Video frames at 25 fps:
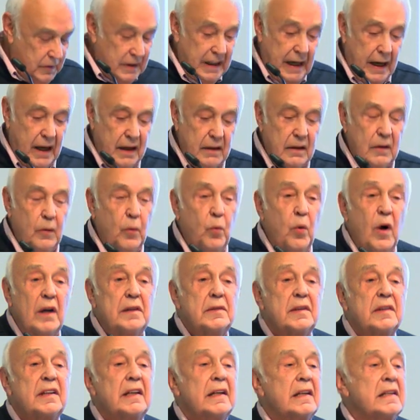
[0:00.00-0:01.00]
yeah.
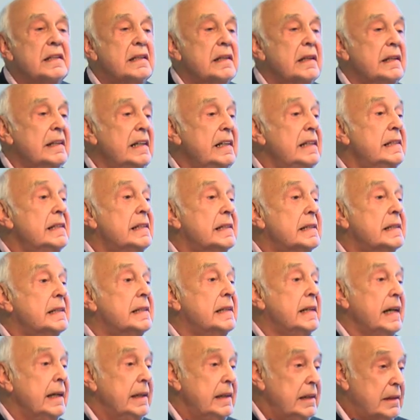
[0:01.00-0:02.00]
One thing is it needs a
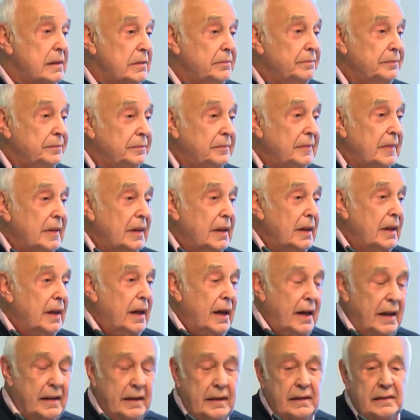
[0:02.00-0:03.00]
state.
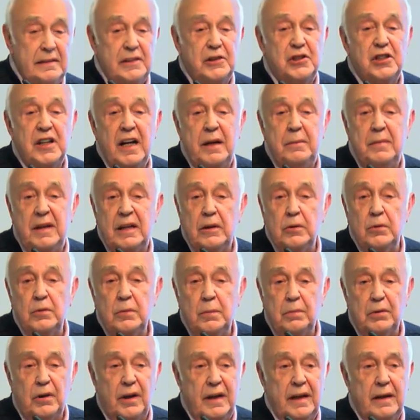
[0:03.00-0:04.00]
And Jamie
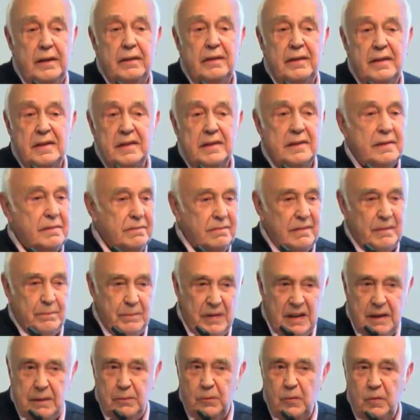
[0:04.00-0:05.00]
Galbraith has
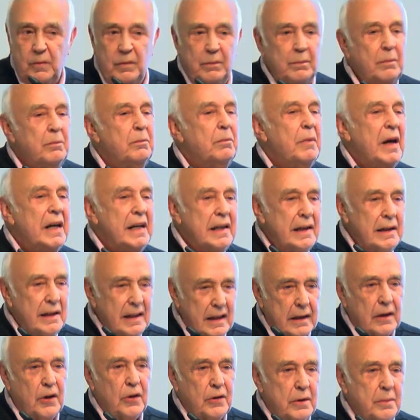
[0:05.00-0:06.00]
been, many
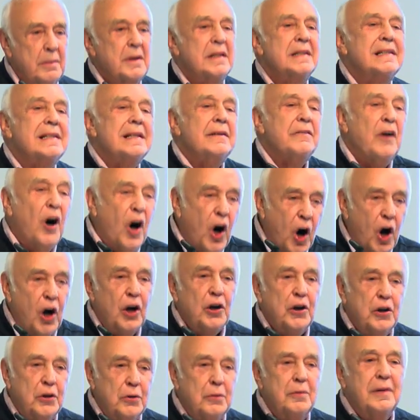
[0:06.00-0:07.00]
economists have
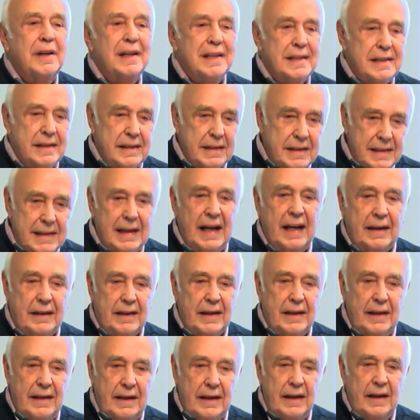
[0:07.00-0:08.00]
argued this
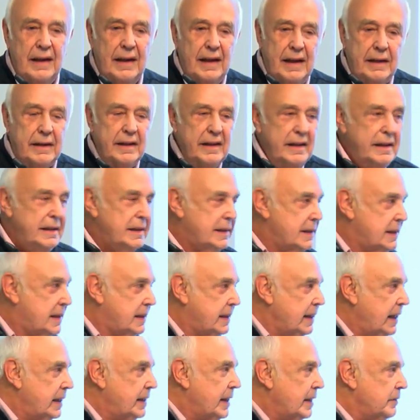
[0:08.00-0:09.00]
exactly. It needs a
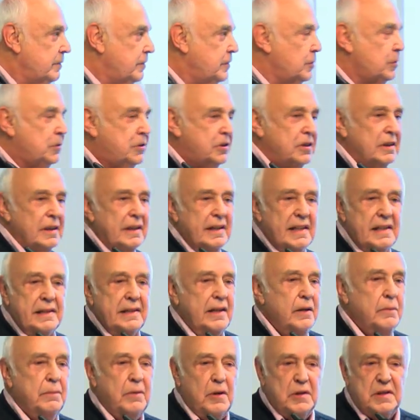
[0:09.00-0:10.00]
state. Unfortunately, there's
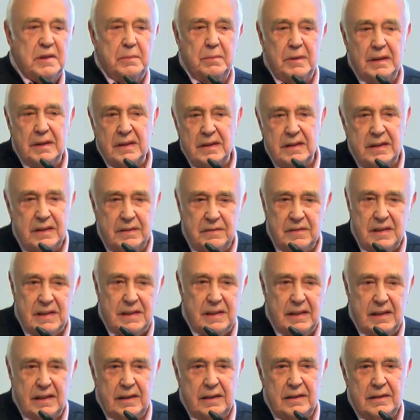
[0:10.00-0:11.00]
no possibility of a
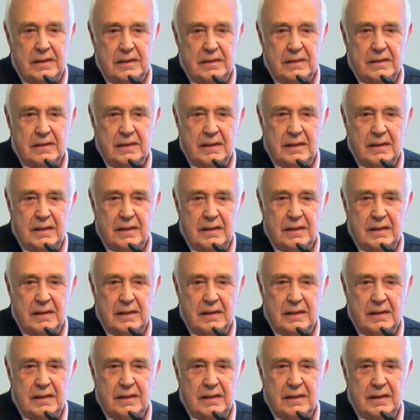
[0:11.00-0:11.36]
state.